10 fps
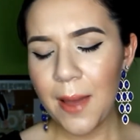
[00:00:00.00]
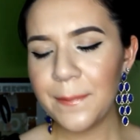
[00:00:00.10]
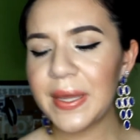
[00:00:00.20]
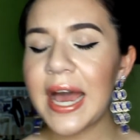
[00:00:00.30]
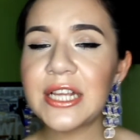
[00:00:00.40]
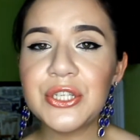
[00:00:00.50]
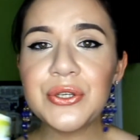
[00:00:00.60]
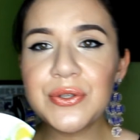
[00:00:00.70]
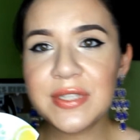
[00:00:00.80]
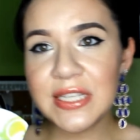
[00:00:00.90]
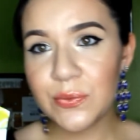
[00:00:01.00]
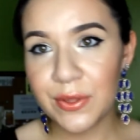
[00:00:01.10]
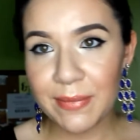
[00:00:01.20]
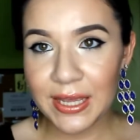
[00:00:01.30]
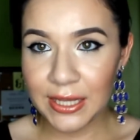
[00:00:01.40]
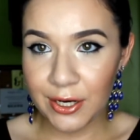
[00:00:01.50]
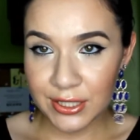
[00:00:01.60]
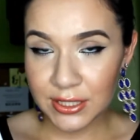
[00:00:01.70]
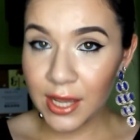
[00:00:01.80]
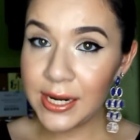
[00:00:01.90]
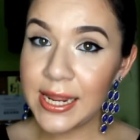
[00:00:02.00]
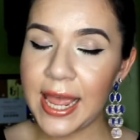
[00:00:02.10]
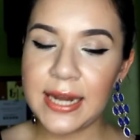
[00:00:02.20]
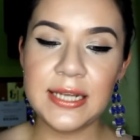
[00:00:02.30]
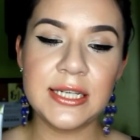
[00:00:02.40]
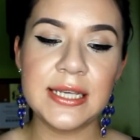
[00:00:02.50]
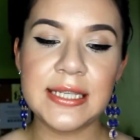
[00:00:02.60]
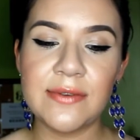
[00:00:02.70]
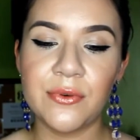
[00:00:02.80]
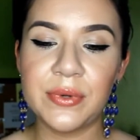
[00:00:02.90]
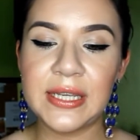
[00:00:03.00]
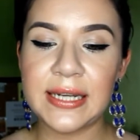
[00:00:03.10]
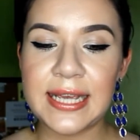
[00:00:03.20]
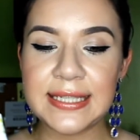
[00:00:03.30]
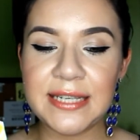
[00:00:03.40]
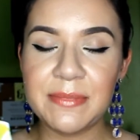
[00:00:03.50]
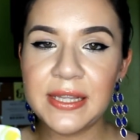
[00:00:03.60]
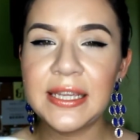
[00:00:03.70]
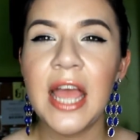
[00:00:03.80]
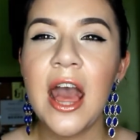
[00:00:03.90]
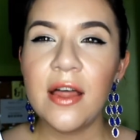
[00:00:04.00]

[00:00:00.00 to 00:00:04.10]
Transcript: But I do use this with my Clarisonic, and it does give a really nice deep clean.